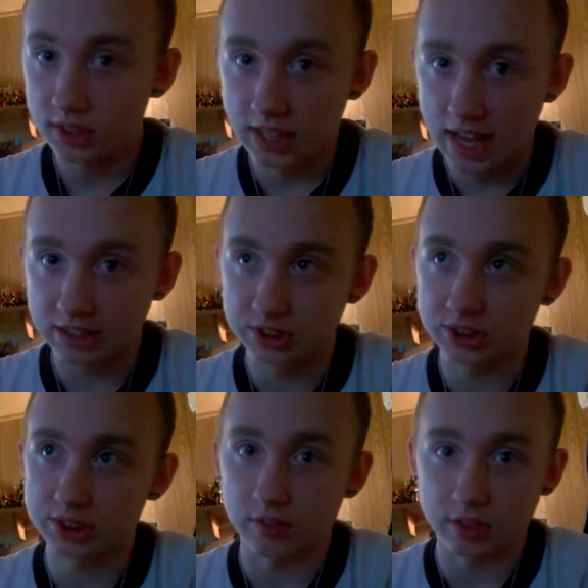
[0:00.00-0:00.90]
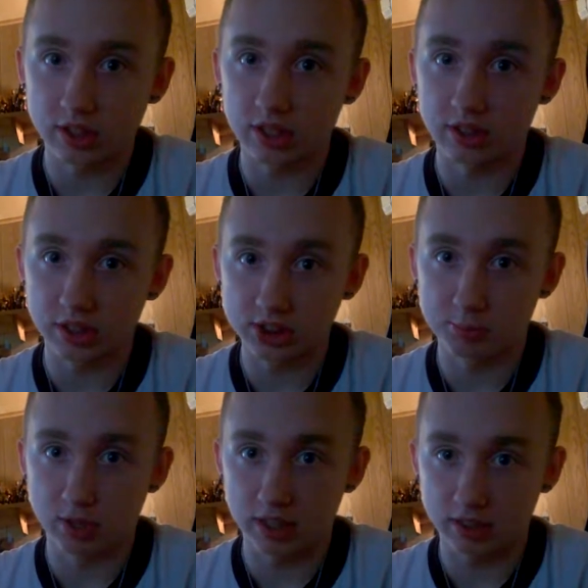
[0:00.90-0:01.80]
that's something that
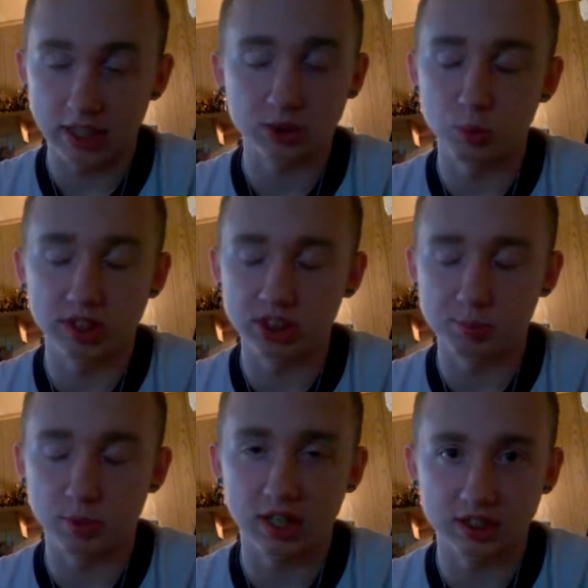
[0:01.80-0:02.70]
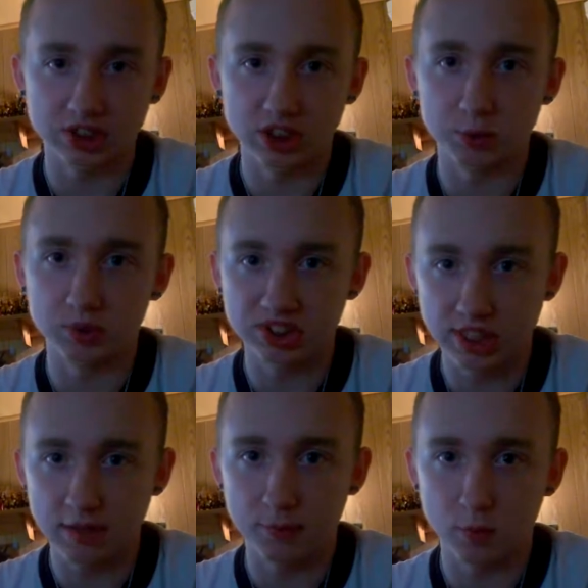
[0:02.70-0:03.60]
that's what this brand extension would
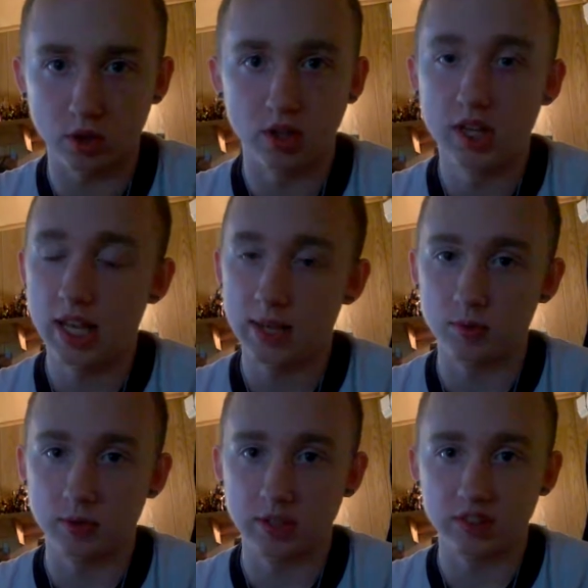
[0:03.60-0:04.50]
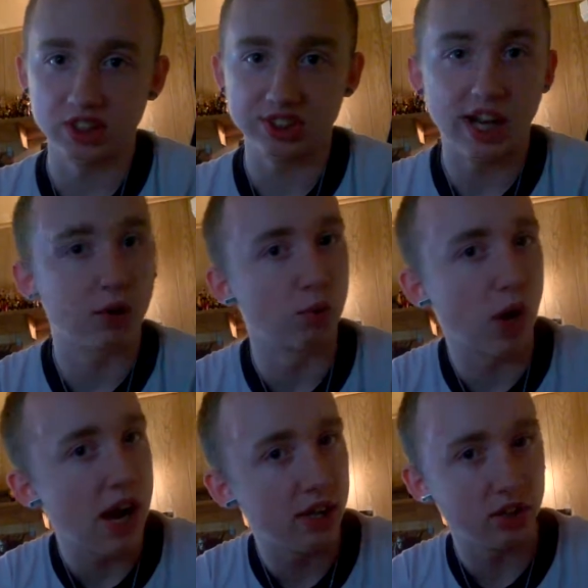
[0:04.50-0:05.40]
stand for. It would give the Zack
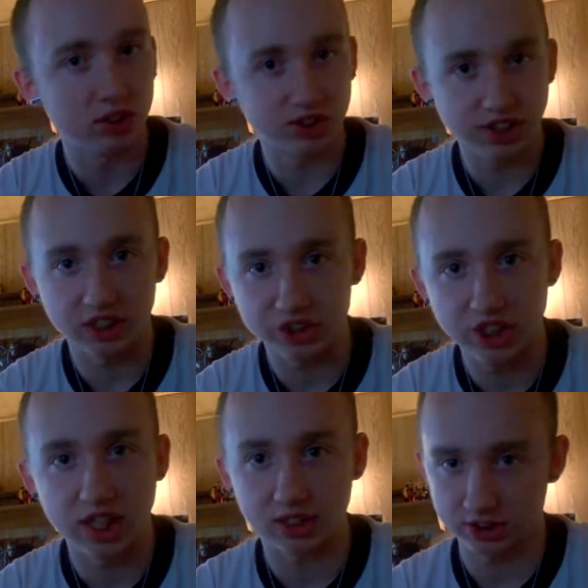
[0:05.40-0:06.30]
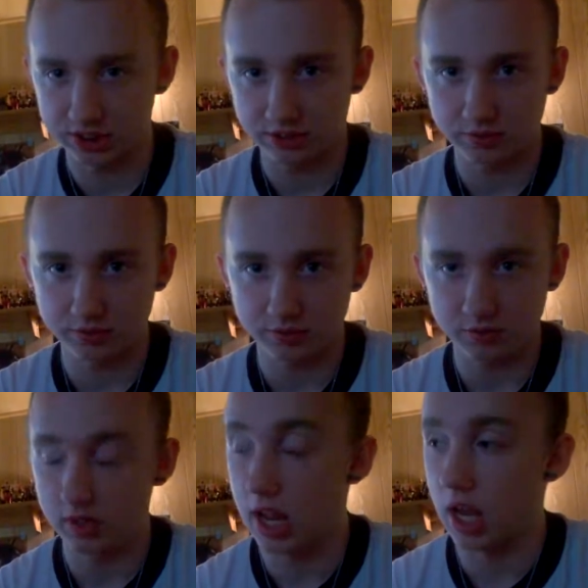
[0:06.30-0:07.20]
Ryders a chance.
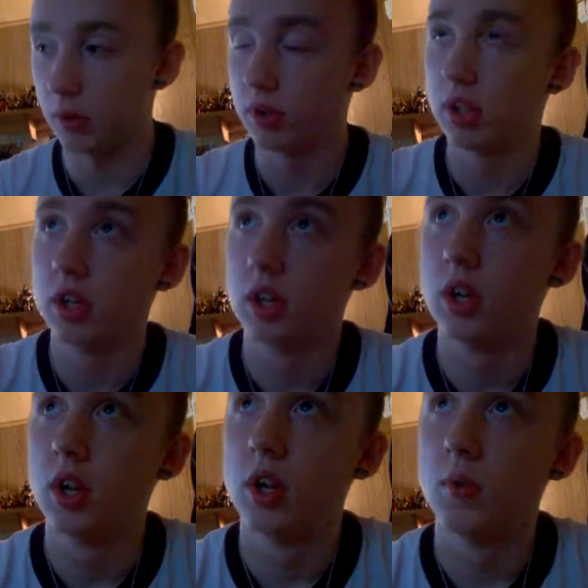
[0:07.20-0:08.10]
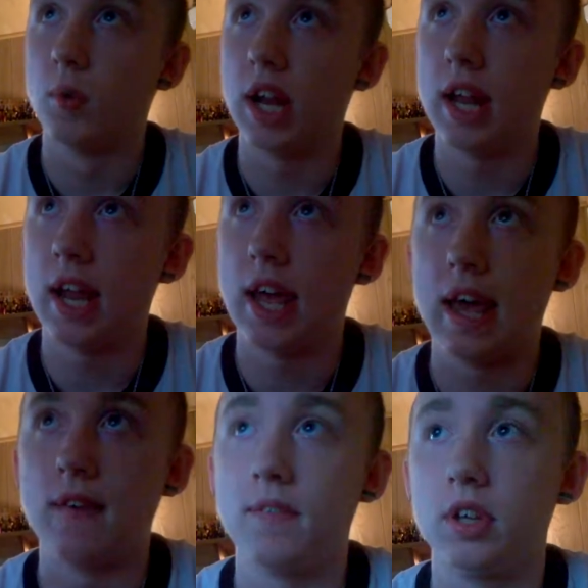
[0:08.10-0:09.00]
Now, what I
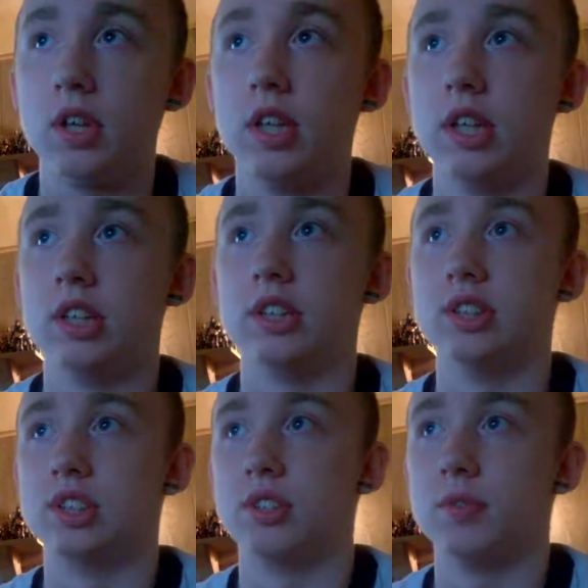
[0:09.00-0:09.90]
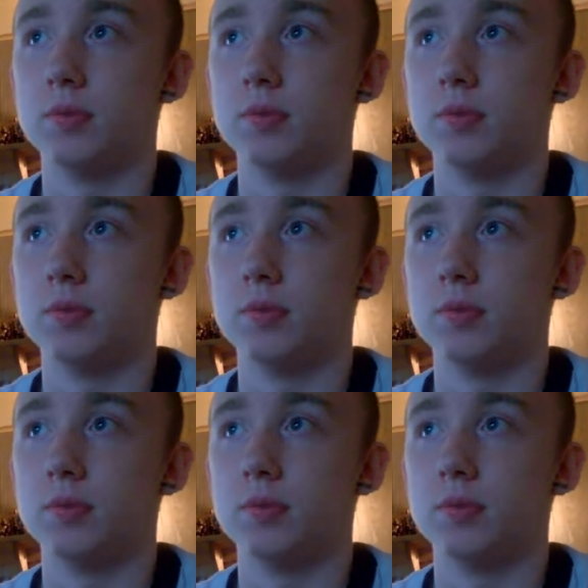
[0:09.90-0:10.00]
have is,